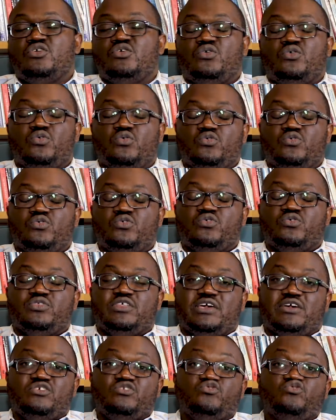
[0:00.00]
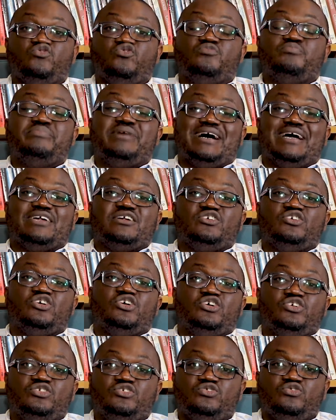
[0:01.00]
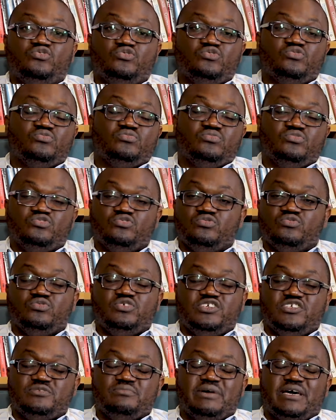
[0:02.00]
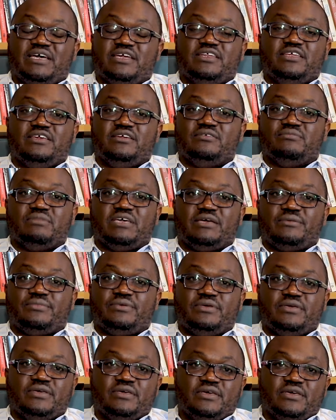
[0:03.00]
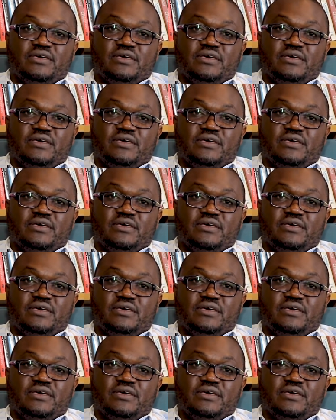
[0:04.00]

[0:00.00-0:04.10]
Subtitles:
or they are used by God to do his bidding, maybe